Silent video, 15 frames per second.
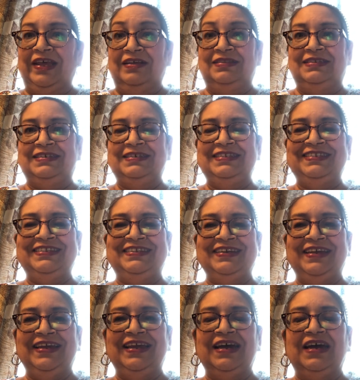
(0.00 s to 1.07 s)

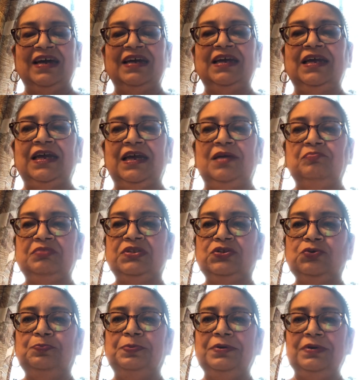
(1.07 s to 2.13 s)
today I am
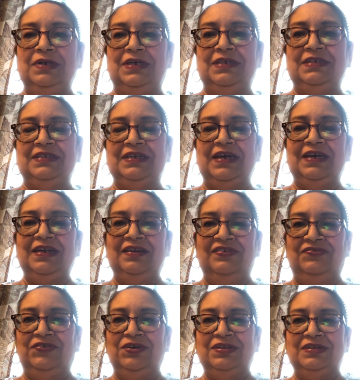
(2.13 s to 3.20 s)
super excited
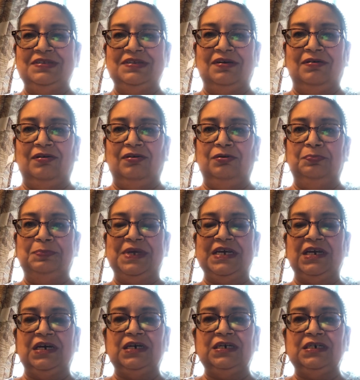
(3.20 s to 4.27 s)
for this haul
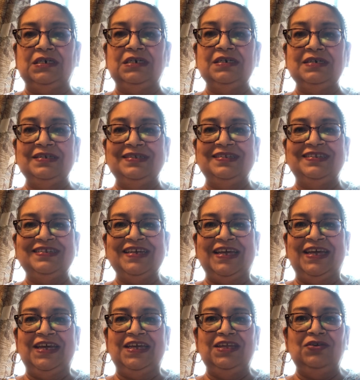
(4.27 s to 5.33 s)
because,
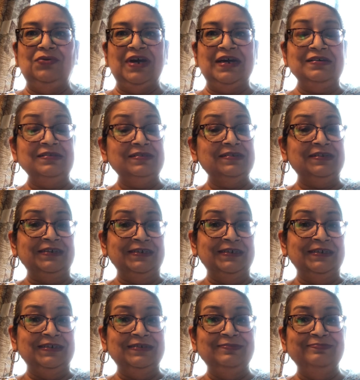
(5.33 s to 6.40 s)
you ask?
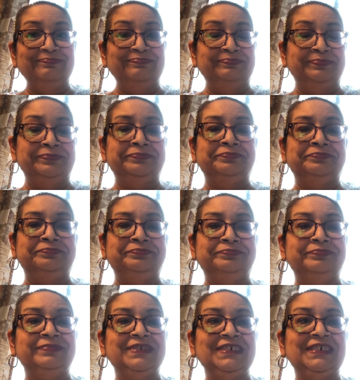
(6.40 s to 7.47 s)
Hmm.
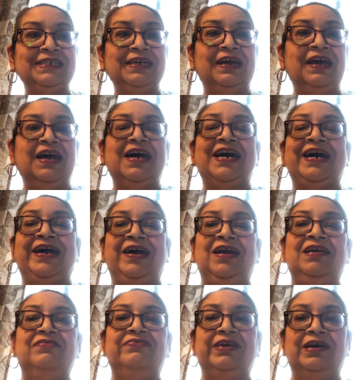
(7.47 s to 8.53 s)

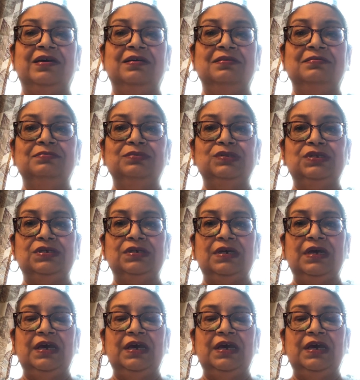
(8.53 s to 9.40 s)
I found